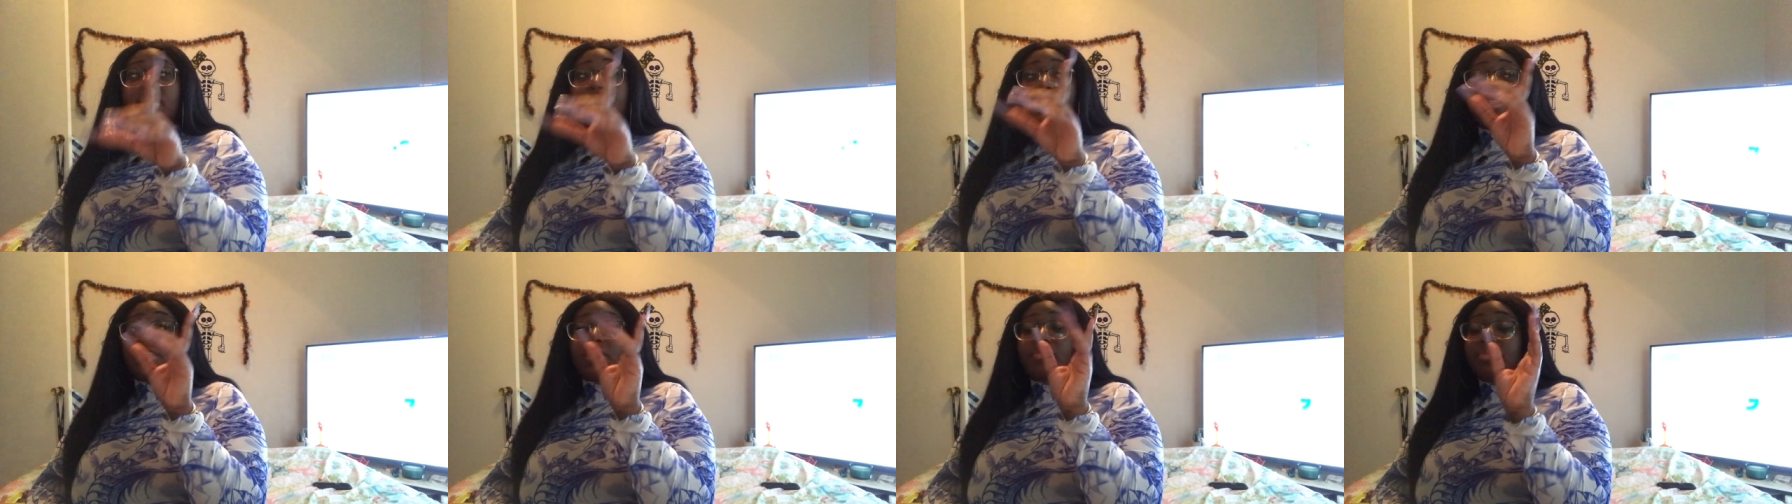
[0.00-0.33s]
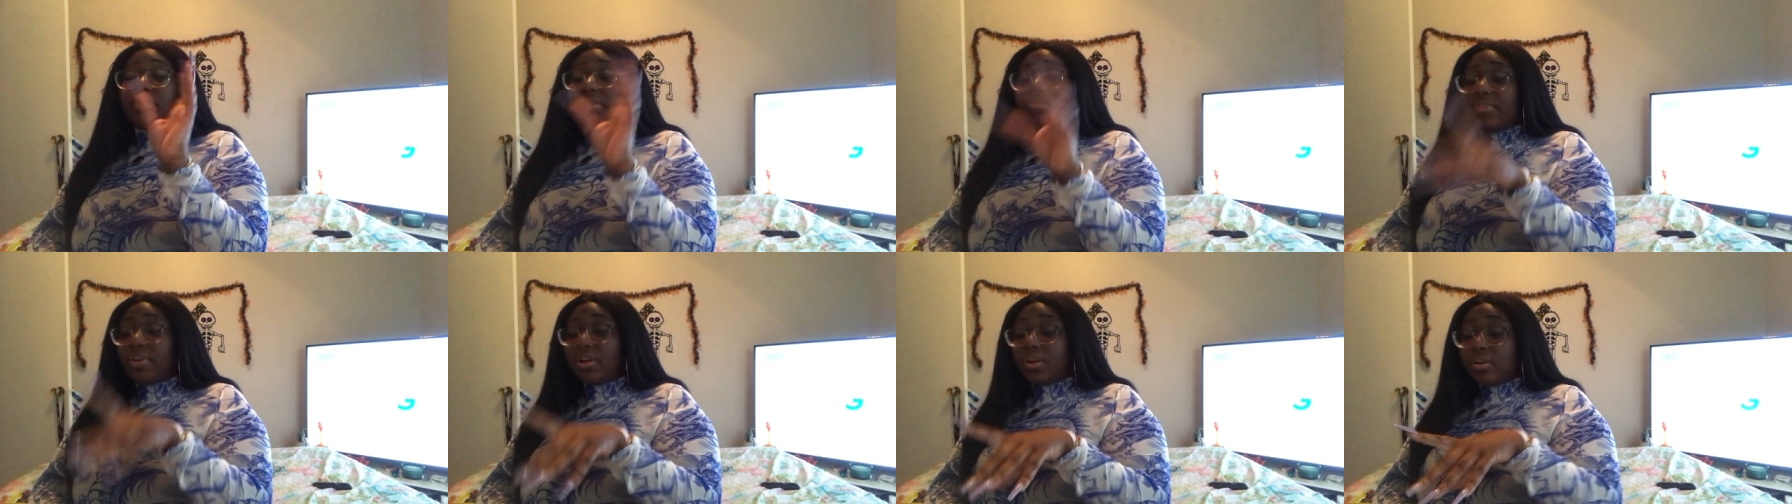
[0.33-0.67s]
This could
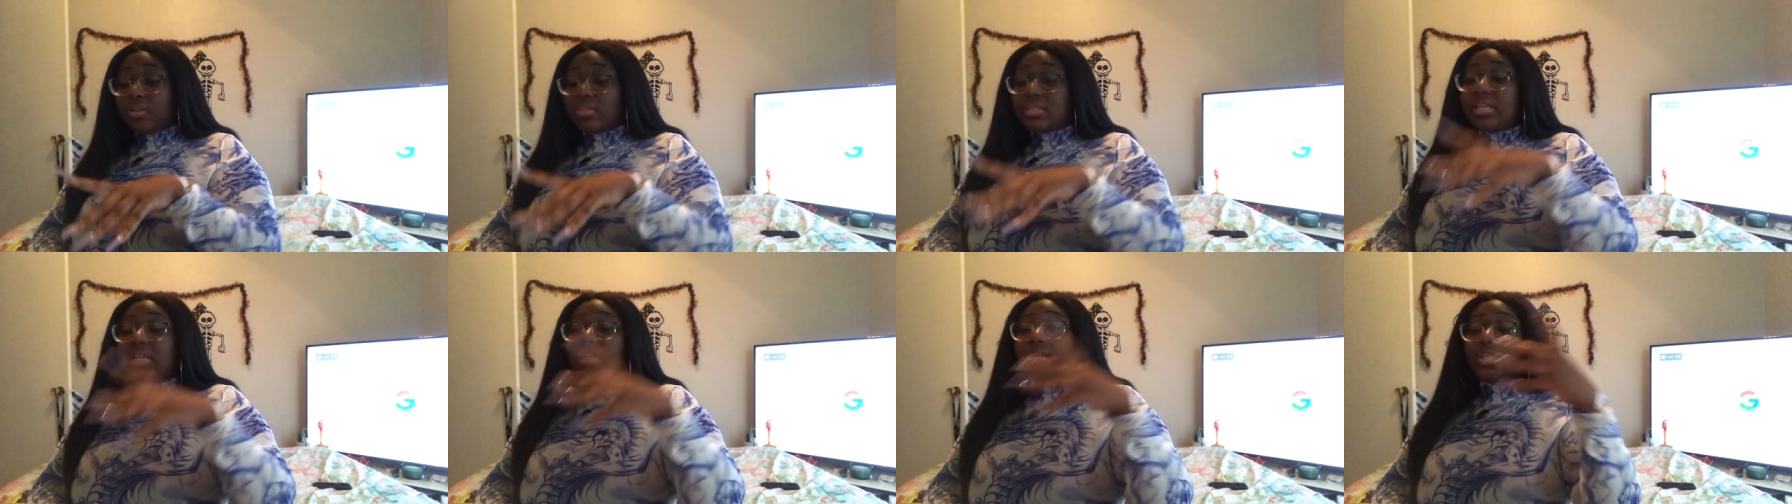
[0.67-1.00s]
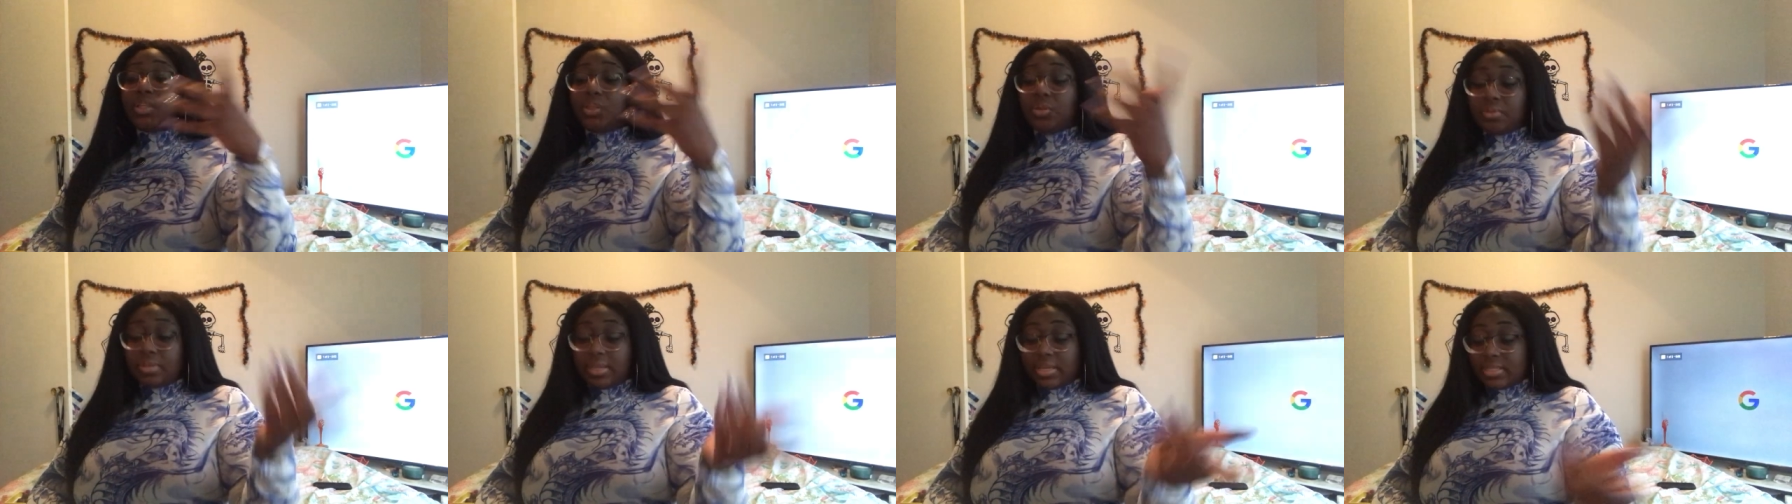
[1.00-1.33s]
be Virgo
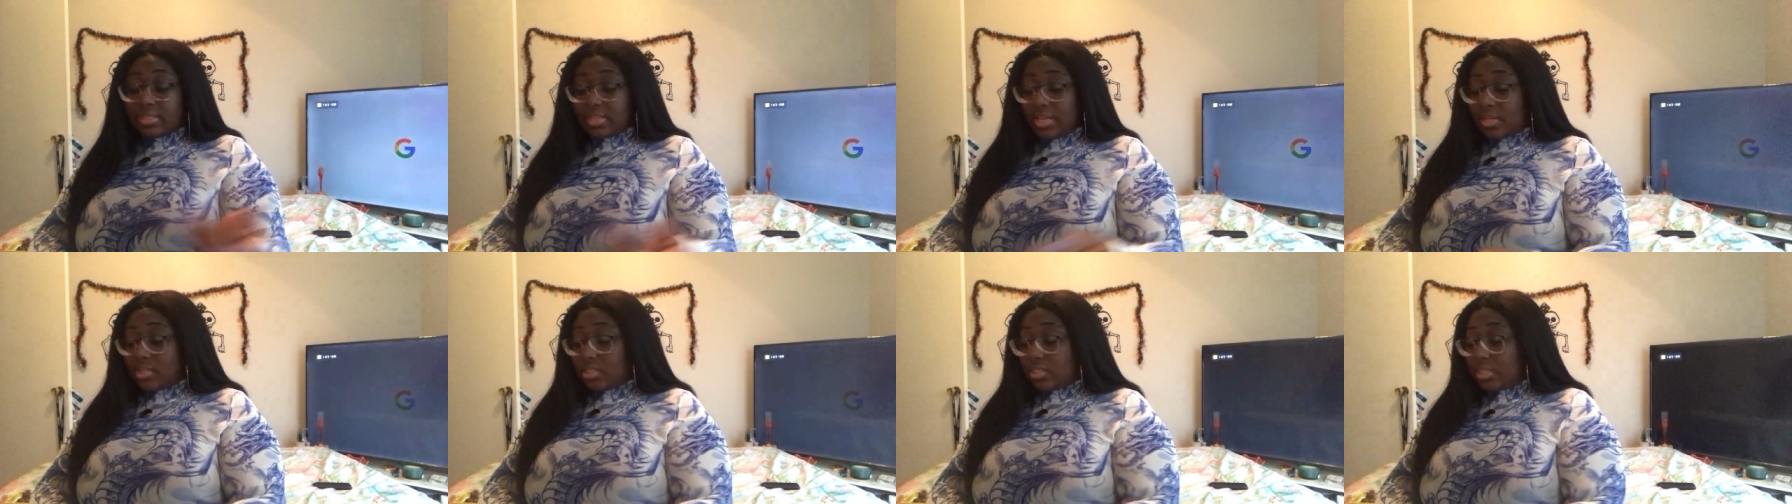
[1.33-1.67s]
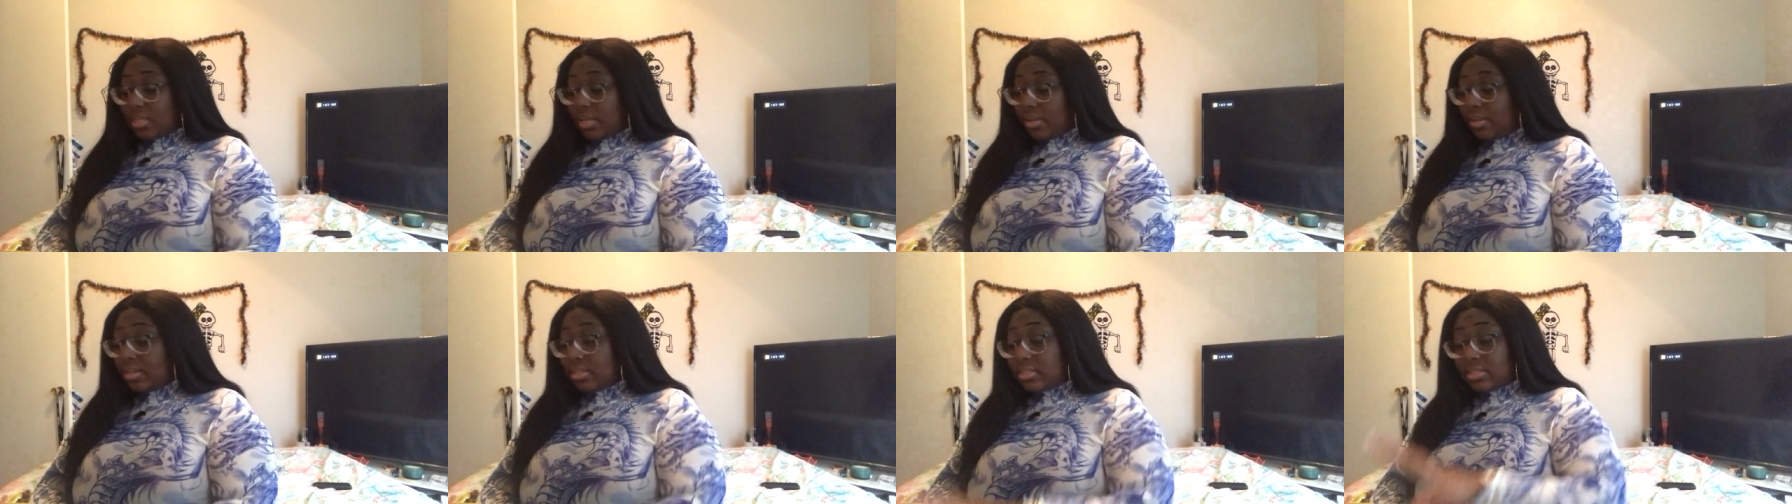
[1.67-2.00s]
telling you that,
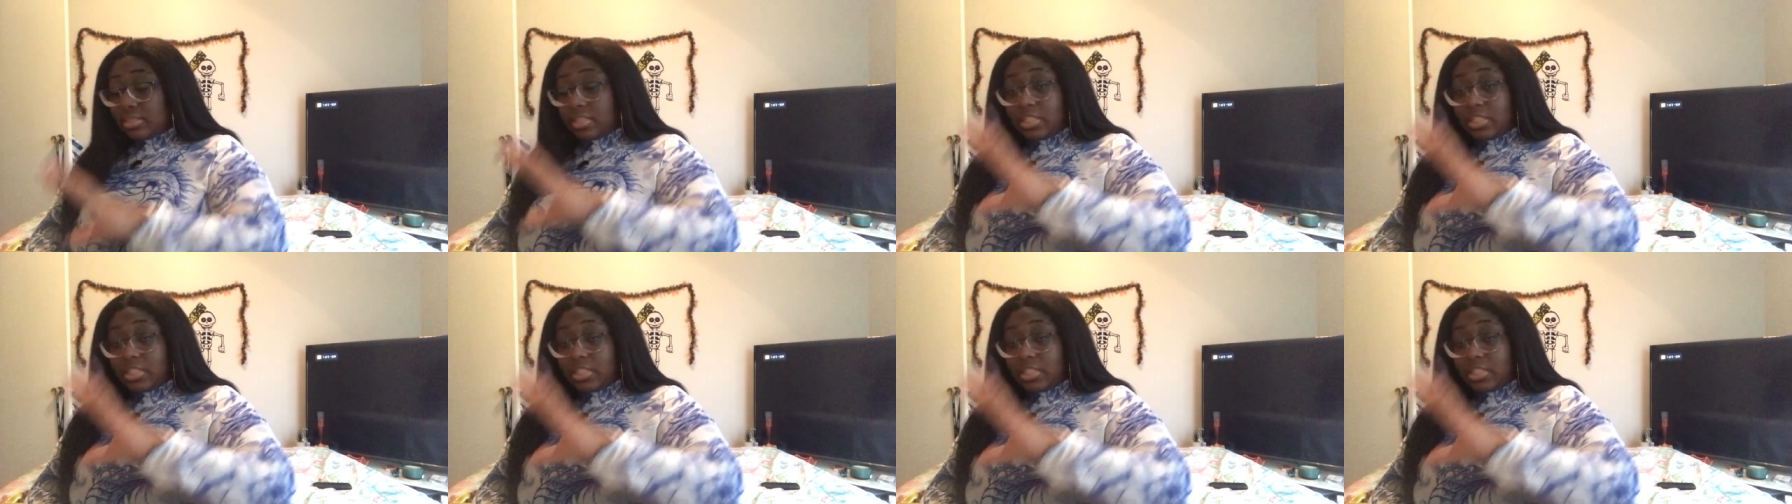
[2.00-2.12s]
Sagittarius.